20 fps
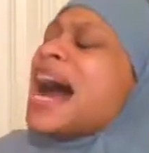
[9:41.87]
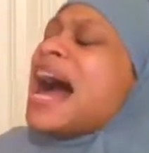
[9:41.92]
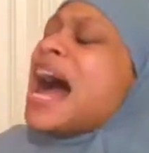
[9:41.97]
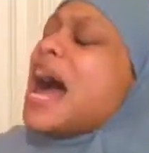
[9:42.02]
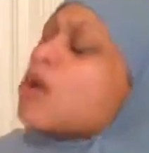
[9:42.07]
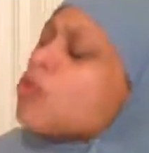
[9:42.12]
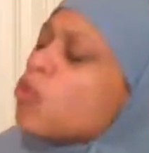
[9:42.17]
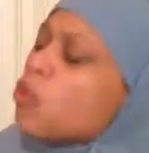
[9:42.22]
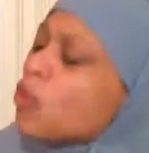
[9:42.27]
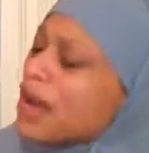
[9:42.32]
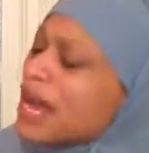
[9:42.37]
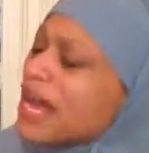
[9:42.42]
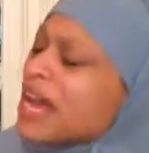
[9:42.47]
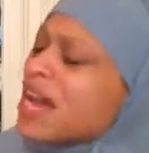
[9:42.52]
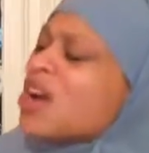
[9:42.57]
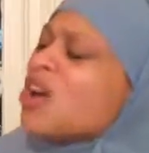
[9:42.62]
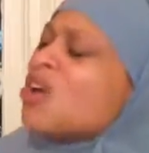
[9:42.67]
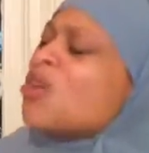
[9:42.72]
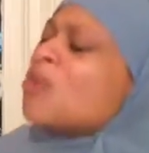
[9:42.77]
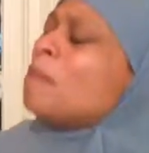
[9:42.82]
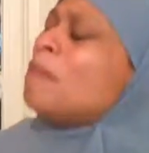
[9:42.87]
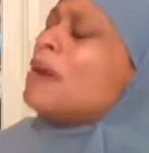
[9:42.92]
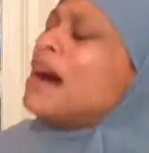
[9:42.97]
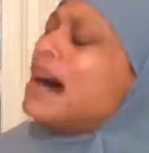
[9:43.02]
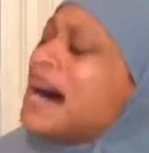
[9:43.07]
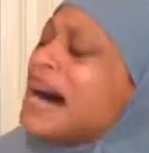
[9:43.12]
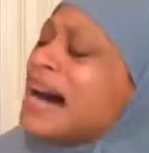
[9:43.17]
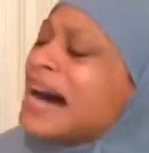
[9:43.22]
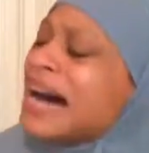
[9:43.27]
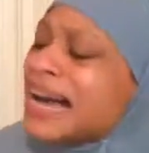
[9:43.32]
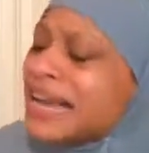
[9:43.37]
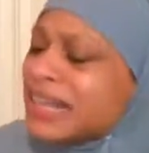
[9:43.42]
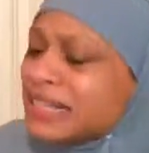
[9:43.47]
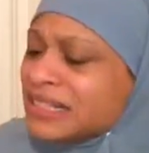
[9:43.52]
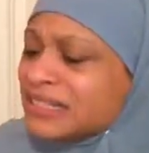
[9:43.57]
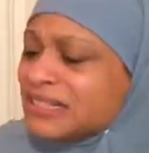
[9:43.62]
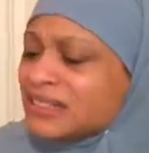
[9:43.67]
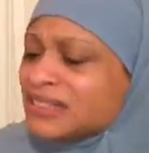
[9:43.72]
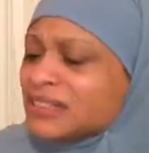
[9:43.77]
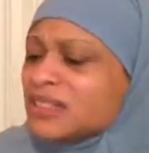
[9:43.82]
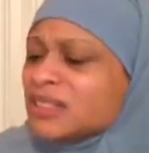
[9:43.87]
I will, but.